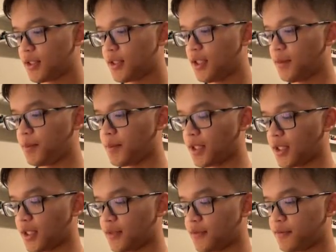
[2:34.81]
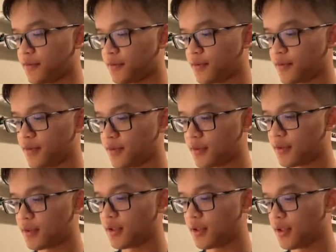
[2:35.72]
Deep Dive,
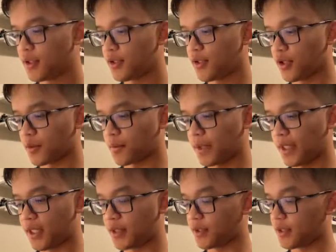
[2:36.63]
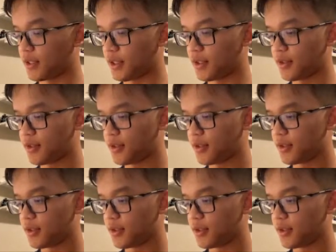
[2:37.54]
Dark Path again,